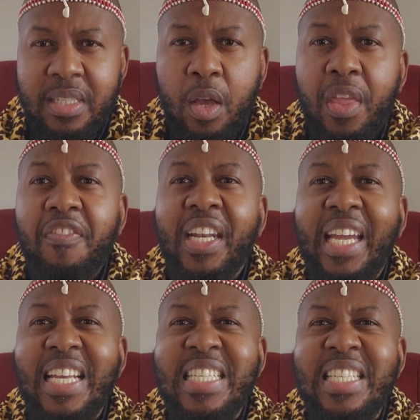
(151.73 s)
South
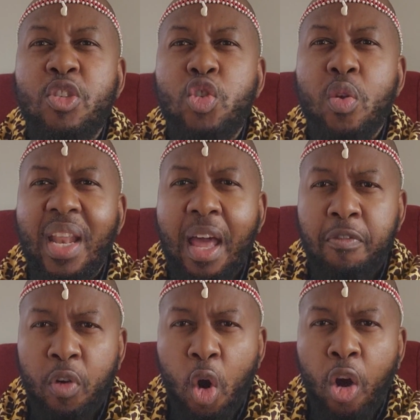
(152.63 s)
Africans truly
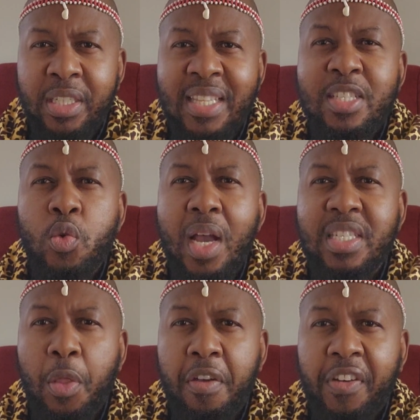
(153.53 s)
love God. That's why
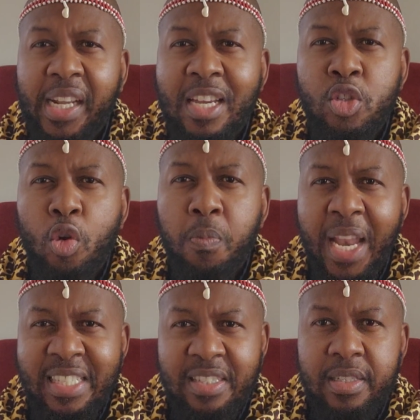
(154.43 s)
South Africa is so
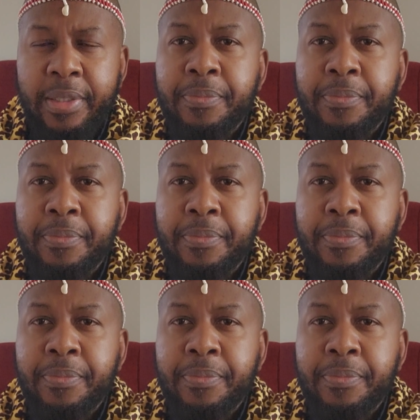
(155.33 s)
blessed.